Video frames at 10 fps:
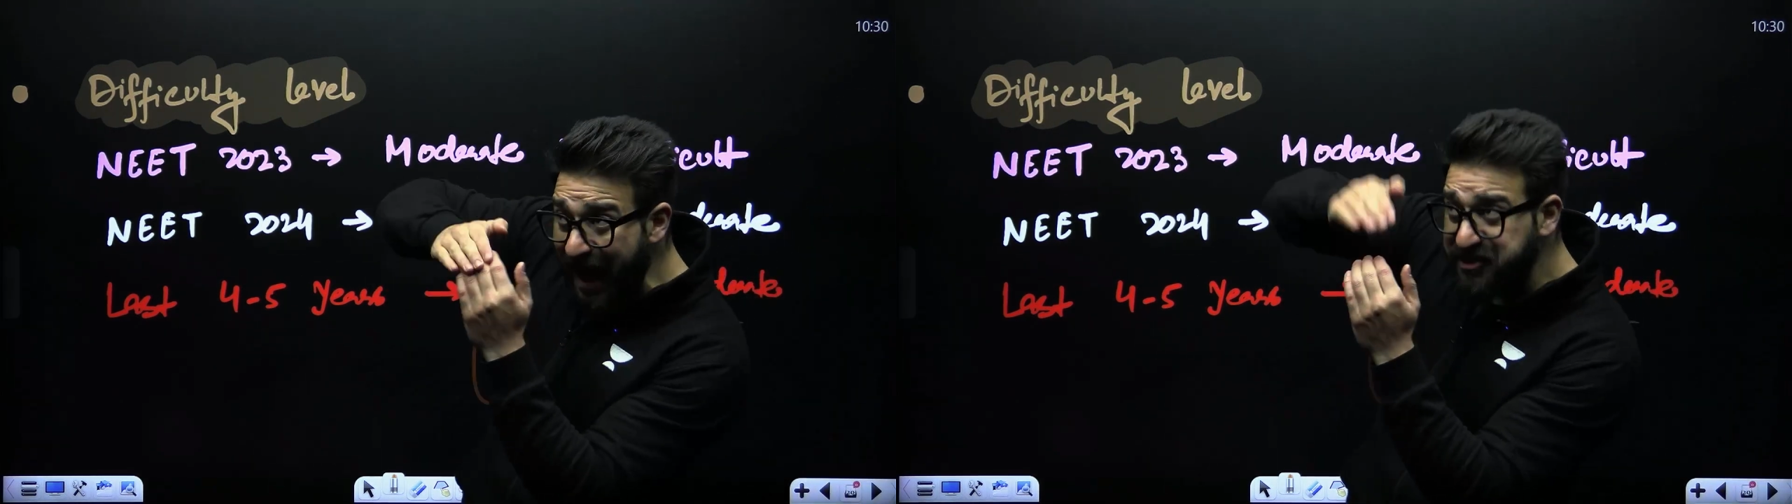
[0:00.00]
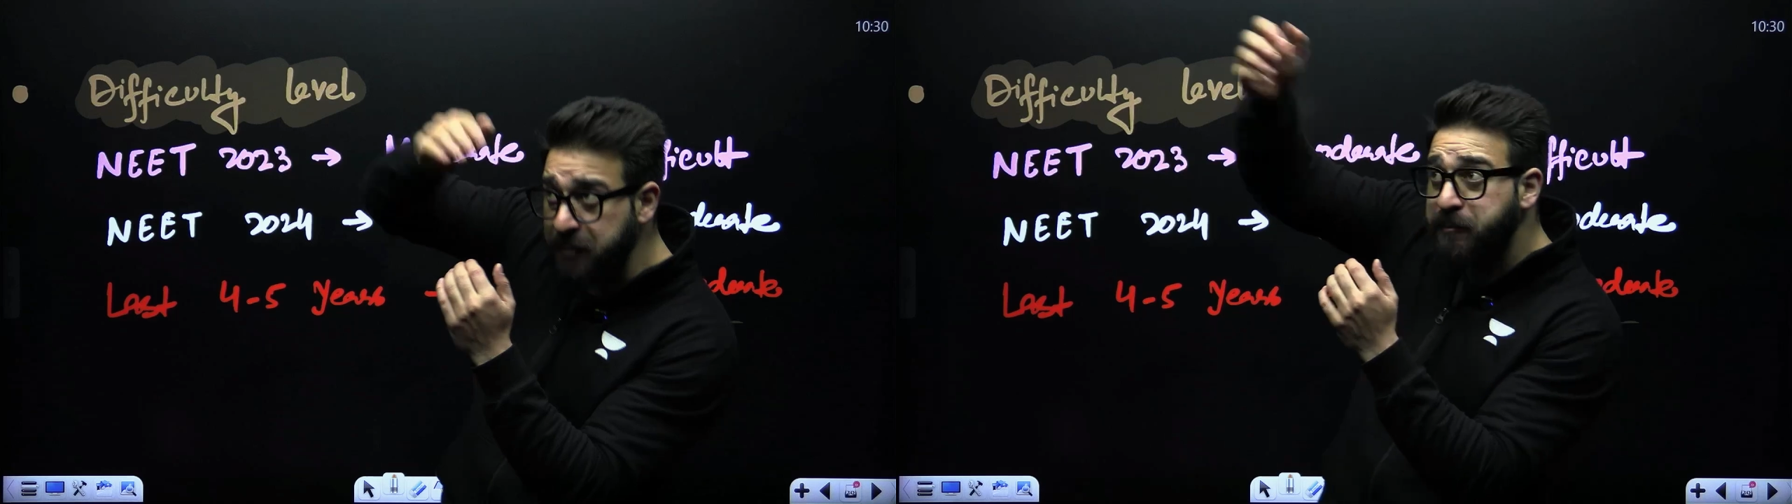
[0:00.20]
to
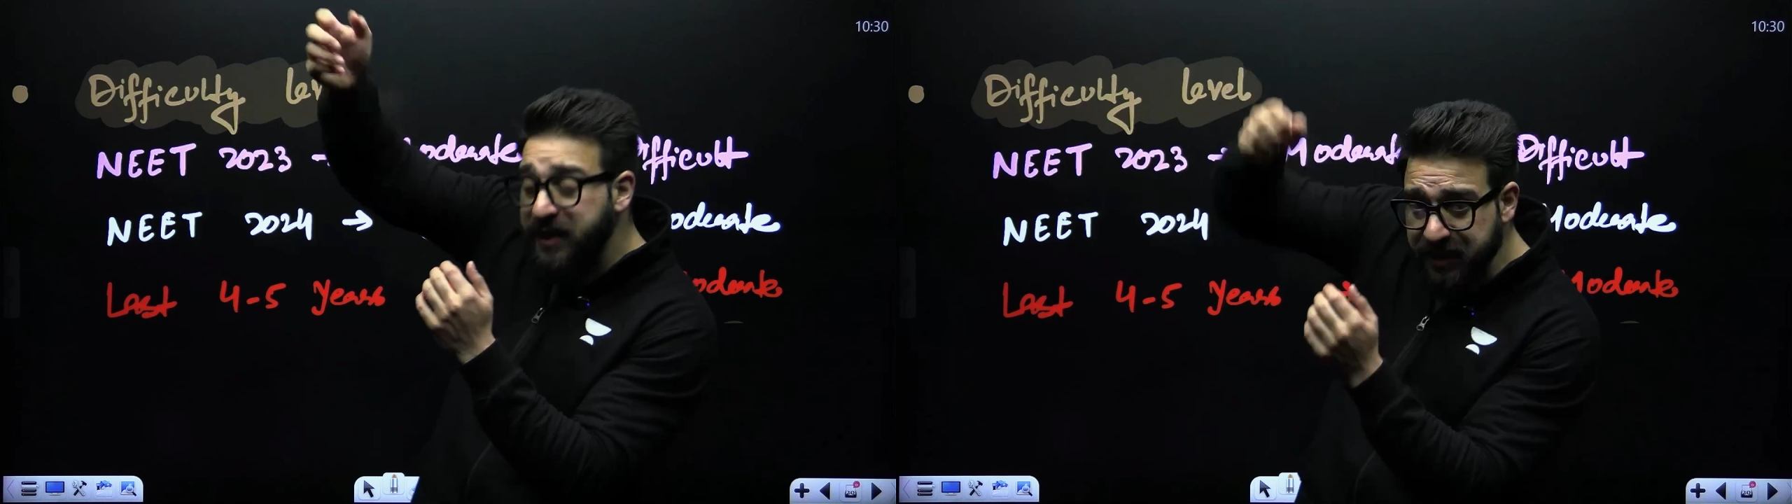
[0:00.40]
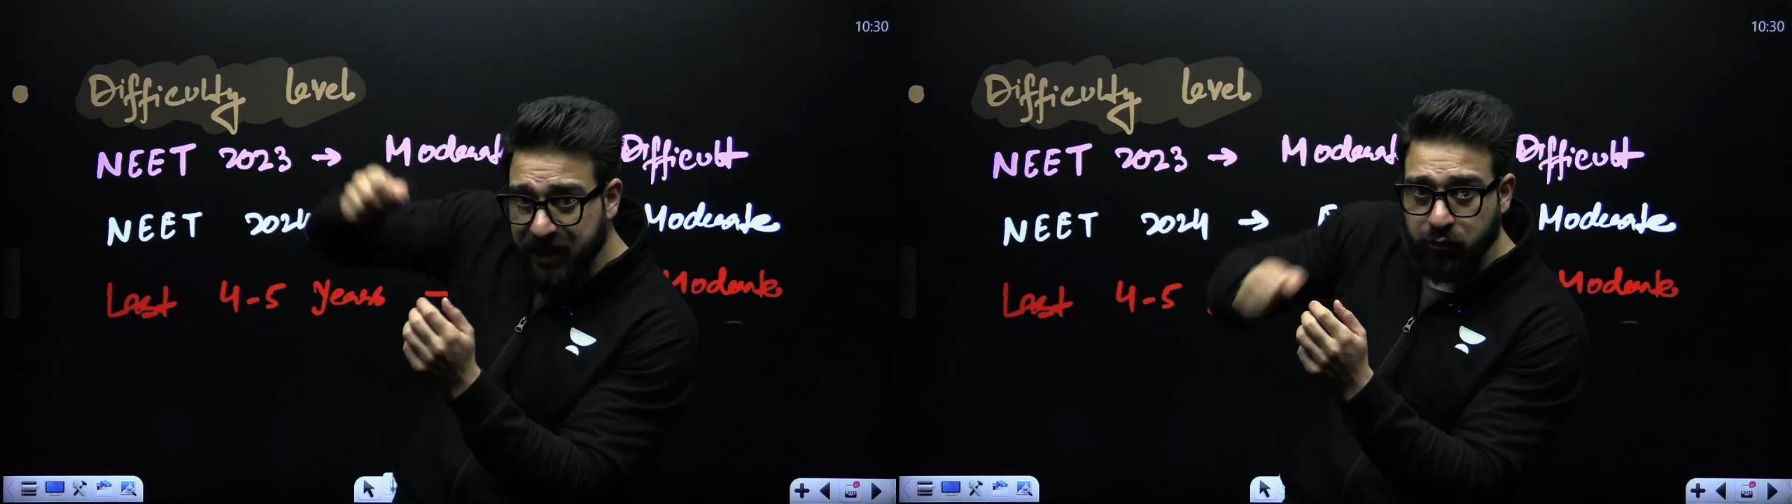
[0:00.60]
bring
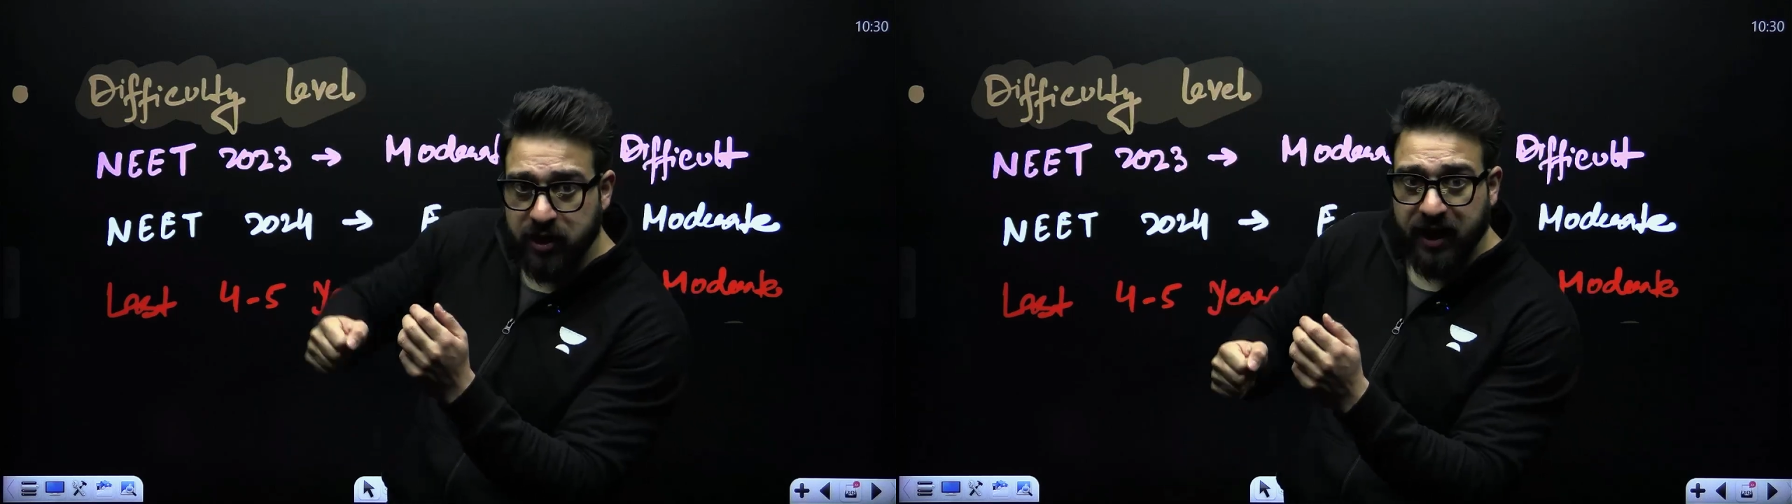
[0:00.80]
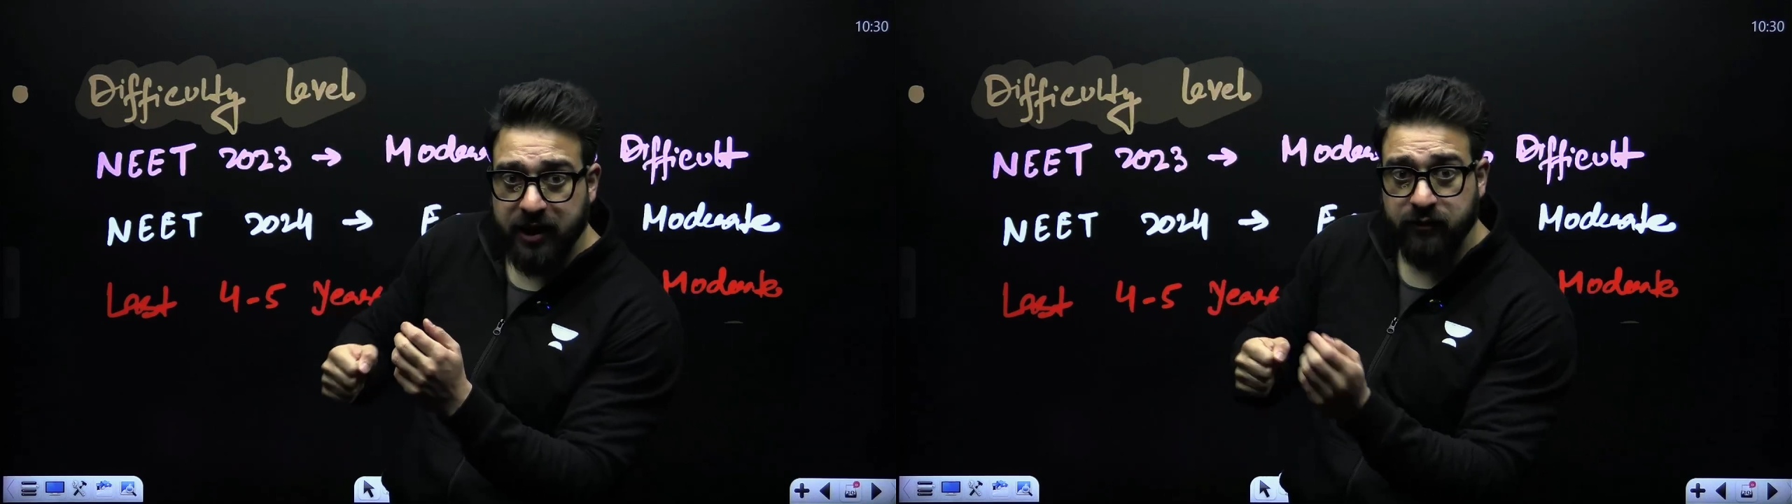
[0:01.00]
down the cutoff.